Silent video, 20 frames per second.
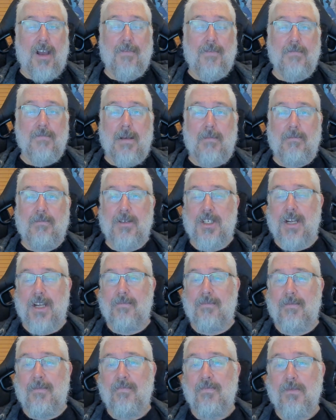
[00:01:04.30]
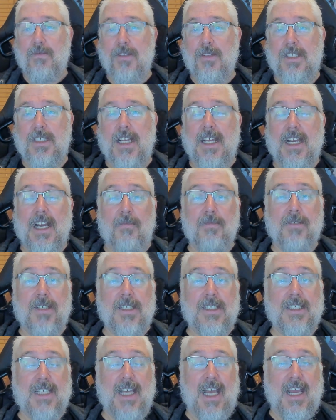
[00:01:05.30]
for membership would take up to
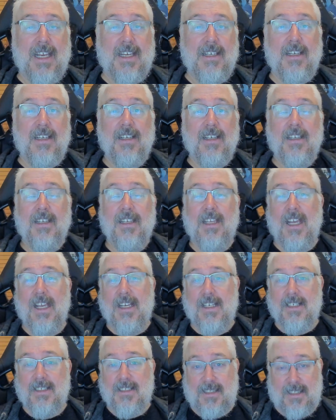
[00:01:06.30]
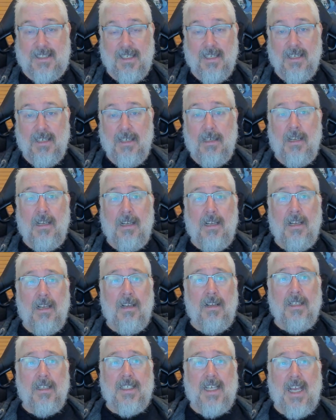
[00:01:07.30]
10 years.
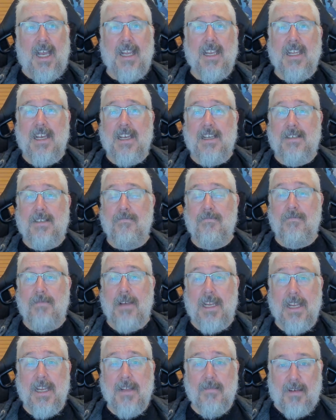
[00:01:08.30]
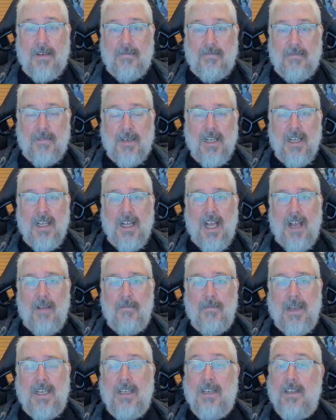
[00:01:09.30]
10 years minimum. I
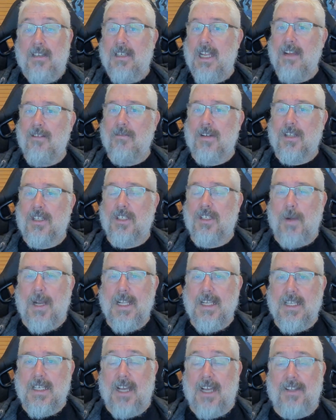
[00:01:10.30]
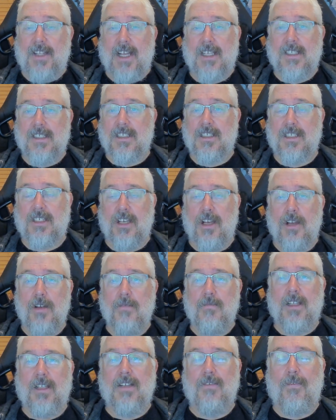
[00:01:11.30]
mean, nearer 20, and that's
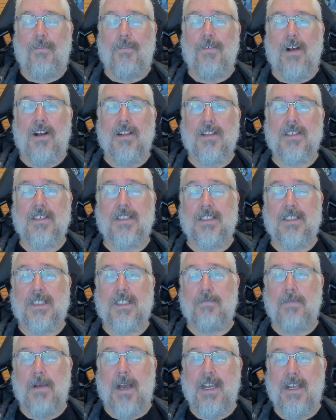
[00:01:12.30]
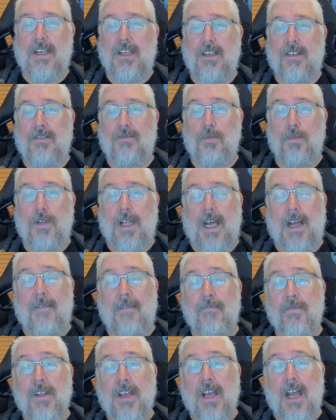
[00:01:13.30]
assuming that France and Spain and all
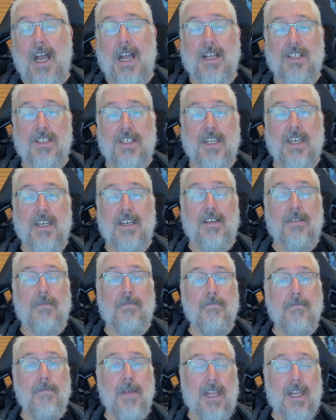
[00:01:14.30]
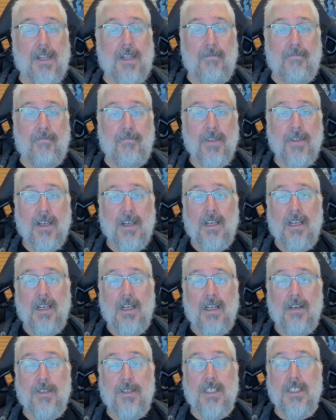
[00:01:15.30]
that actually admit them,
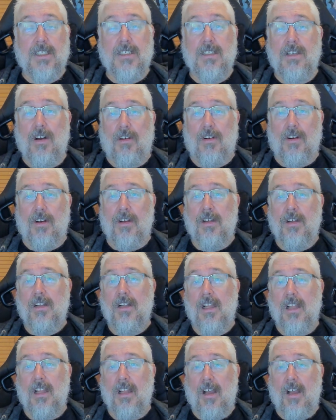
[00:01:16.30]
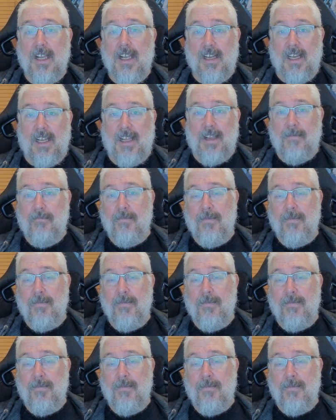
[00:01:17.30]
which is not likely.